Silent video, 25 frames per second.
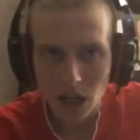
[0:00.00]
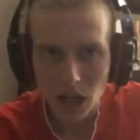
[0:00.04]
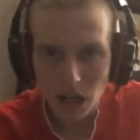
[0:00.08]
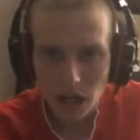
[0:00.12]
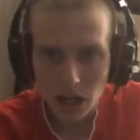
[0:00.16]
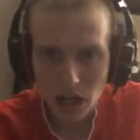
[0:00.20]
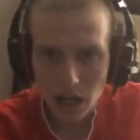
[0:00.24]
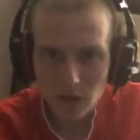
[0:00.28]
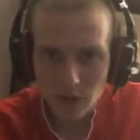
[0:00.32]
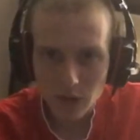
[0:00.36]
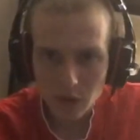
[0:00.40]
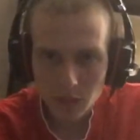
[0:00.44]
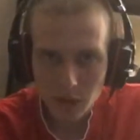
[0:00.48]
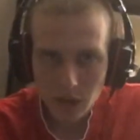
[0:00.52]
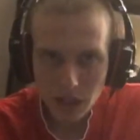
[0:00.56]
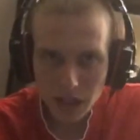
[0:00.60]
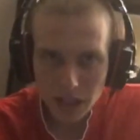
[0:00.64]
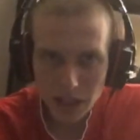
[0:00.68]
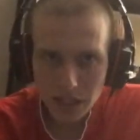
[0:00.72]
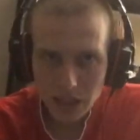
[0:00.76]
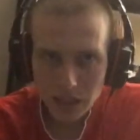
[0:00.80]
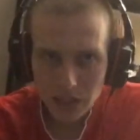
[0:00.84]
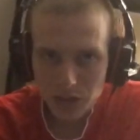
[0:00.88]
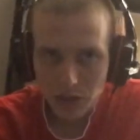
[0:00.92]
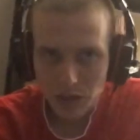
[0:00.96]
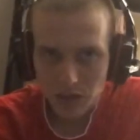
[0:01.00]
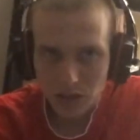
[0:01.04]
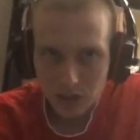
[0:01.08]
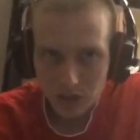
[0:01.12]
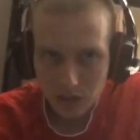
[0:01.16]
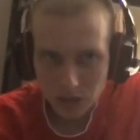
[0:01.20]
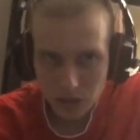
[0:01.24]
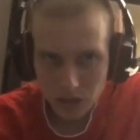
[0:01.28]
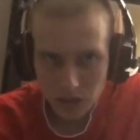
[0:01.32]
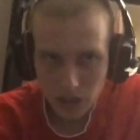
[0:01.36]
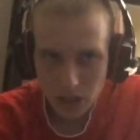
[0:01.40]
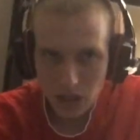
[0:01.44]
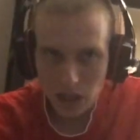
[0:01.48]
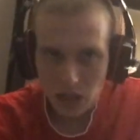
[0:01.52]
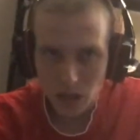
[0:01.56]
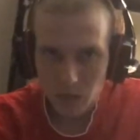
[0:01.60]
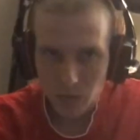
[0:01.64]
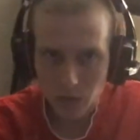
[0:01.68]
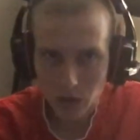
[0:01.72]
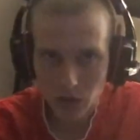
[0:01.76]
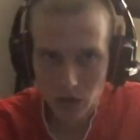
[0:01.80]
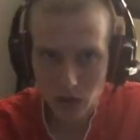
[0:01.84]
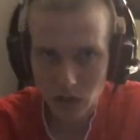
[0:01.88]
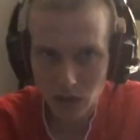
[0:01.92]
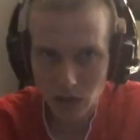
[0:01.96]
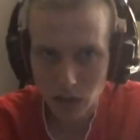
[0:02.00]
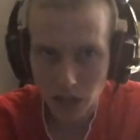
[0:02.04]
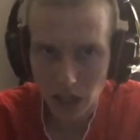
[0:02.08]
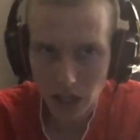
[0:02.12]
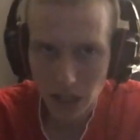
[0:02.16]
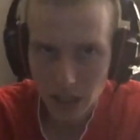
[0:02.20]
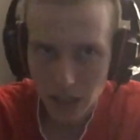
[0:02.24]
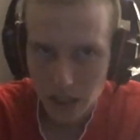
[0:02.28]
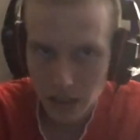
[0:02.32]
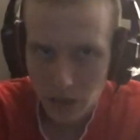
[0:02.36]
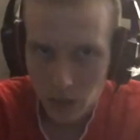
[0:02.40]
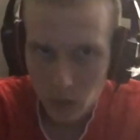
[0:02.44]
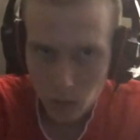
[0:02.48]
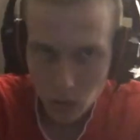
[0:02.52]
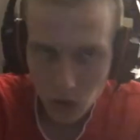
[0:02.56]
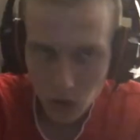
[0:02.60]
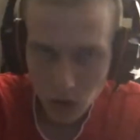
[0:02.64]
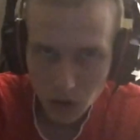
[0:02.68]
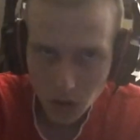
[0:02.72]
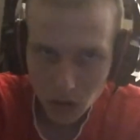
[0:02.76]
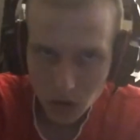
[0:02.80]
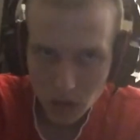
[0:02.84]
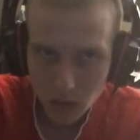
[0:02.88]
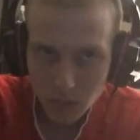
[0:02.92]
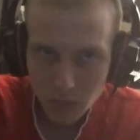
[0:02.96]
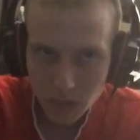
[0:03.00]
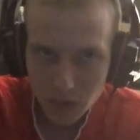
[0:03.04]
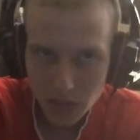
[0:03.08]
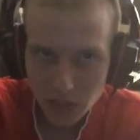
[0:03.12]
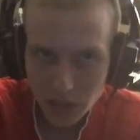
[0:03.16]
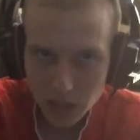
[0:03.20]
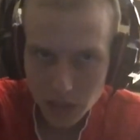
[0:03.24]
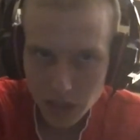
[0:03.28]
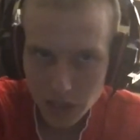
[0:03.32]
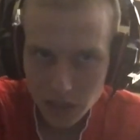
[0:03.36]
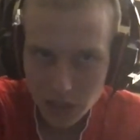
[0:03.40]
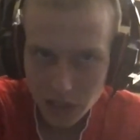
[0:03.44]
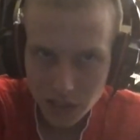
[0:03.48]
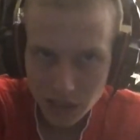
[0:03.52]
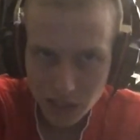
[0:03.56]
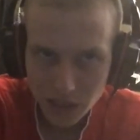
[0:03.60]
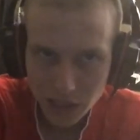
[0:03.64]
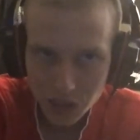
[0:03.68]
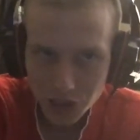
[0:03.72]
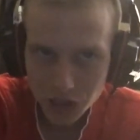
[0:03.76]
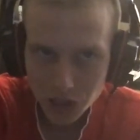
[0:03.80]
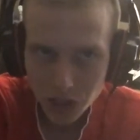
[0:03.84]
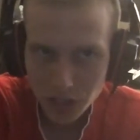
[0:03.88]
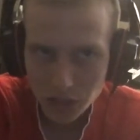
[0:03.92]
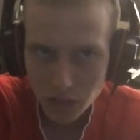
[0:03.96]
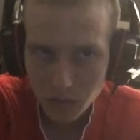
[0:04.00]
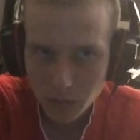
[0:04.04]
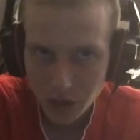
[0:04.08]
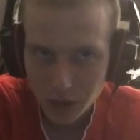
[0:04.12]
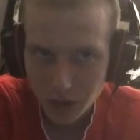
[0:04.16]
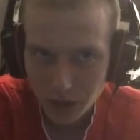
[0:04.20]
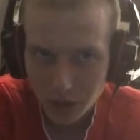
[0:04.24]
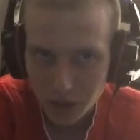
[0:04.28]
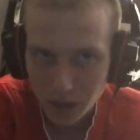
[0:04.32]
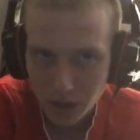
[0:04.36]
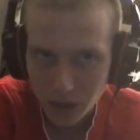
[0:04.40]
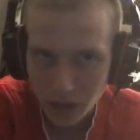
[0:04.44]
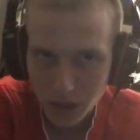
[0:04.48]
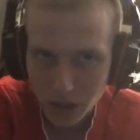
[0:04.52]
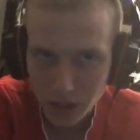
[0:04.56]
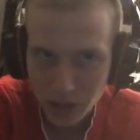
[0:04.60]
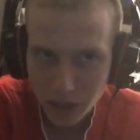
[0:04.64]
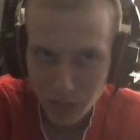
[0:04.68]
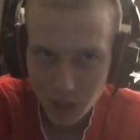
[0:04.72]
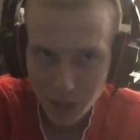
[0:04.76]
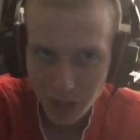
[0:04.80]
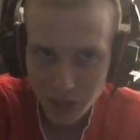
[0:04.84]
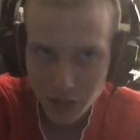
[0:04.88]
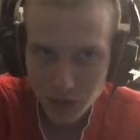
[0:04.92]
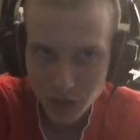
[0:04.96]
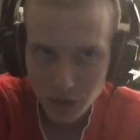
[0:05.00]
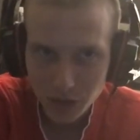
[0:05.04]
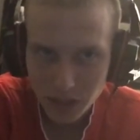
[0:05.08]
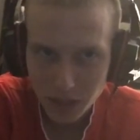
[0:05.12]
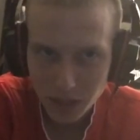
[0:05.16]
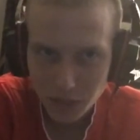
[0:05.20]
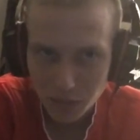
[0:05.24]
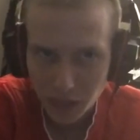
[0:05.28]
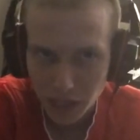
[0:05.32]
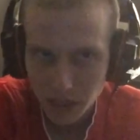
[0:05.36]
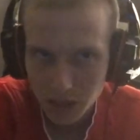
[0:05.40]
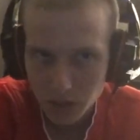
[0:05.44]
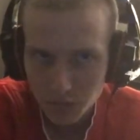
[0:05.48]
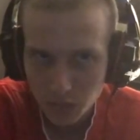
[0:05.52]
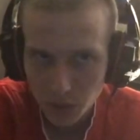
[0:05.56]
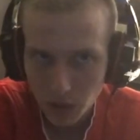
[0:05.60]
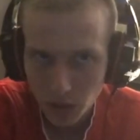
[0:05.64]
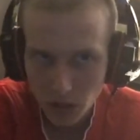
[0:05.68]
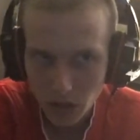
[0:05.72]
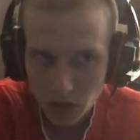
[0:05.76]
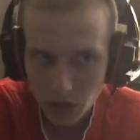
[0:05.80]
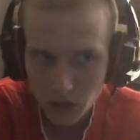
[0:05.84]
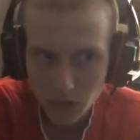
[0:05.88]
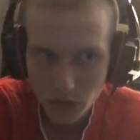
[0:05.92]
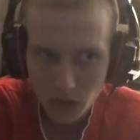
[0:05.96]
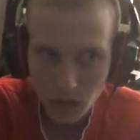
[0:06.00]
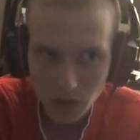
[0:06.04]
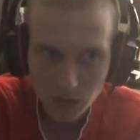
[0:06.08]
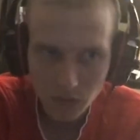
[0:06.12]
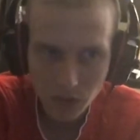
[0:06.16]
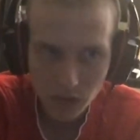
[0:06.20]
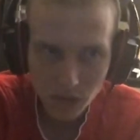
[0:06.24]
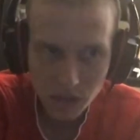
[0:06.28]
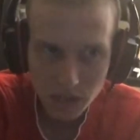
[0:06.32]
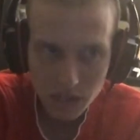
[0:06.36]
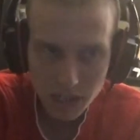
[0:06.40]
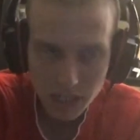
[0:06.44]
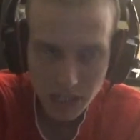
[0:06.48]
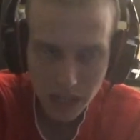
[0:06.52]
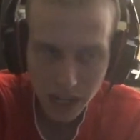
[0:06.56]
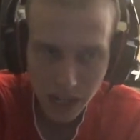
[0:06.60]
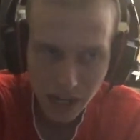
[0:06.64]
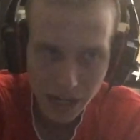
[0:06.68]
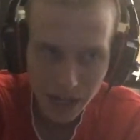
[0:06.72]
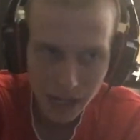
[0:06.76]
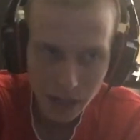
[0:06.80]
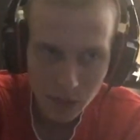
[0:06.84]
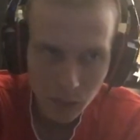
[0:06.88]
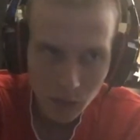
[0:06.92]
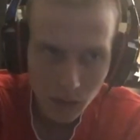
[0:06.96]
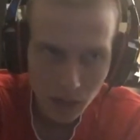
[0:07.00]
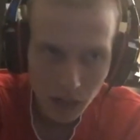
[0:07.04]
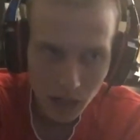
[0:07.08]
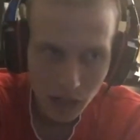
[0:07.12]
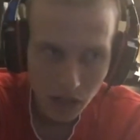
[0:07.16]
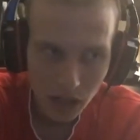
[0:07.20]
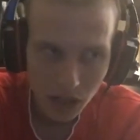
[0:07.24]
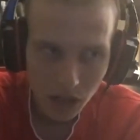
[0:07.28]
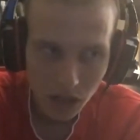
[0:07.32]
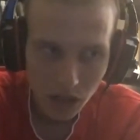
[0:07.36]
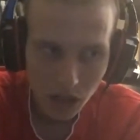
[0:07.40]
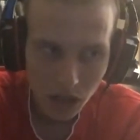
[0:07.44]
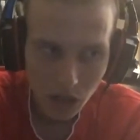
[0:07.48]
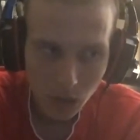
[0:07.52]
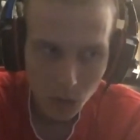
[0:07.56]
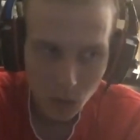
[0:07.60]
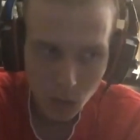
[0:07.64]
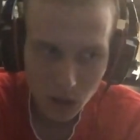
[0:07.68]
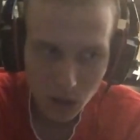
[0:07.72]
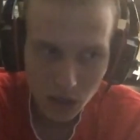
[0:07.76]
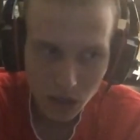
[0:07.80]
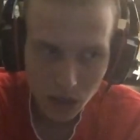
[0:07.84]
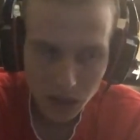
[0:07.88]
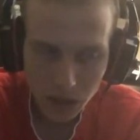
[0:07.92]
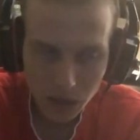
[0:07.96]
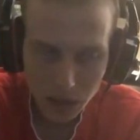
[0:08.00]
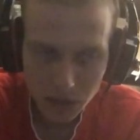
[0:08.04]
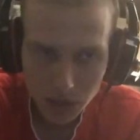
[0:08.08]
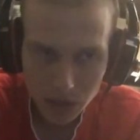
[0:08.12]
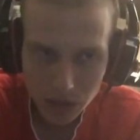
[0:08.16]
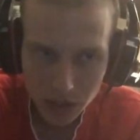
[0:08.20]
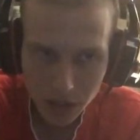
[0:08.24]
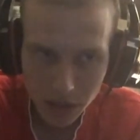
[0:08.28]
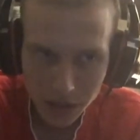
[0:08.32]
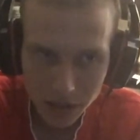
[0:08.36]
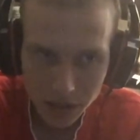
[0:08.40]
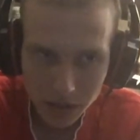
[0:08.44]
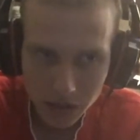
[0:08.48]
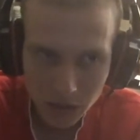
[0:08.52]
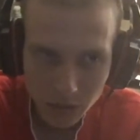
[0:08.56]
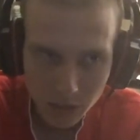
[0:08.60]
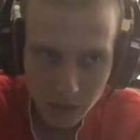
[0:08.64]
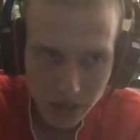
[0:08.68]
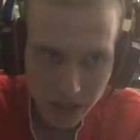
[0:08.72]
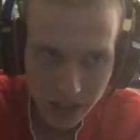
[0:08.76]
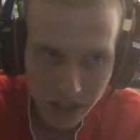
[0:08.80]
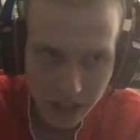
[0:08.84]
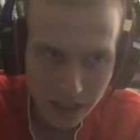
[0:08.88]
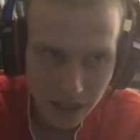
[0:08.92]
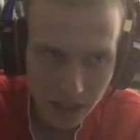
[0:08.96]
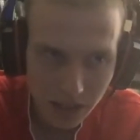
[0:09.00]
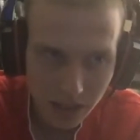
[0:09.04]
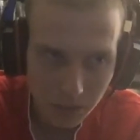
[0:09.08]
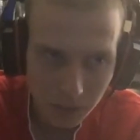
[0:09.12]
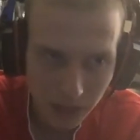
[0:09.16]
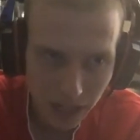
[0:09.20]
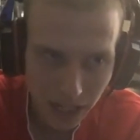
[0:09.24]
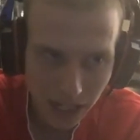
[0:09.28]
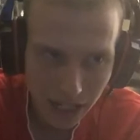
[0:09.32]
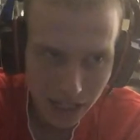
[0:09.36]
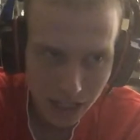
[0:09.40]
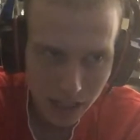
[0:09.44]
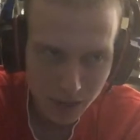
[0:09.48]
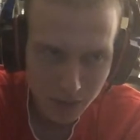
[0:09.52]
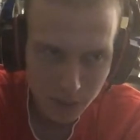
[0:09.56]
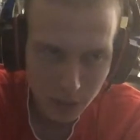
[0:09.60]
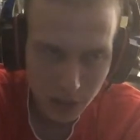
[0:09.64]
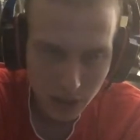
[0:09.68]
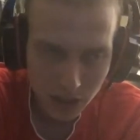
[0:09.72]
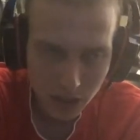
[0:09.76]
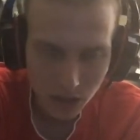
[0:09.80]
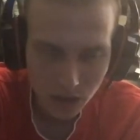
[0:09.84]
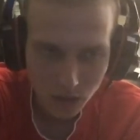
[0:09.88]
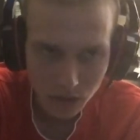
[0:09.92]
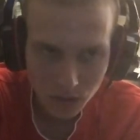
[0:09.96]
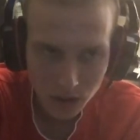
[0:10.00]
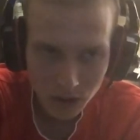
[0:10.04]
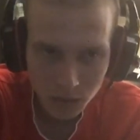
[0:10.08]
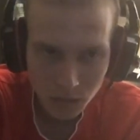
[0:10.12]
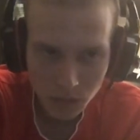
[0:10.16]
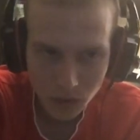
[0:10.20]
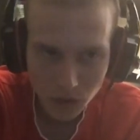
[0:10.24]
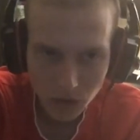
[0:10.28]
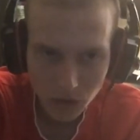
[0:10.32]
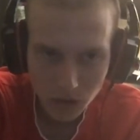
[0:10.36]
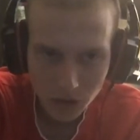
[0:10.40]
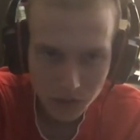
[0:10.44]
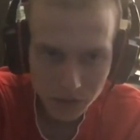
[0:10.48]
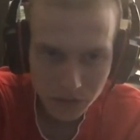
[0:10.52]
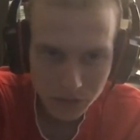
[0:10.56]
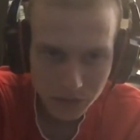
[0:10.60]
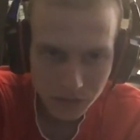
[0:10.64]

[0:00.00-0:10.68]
Hi everybody, this is Burke Lyle and welcome to this edition. We are talking Major League Baseball for the first time, really since I'm trying to think back in mid-November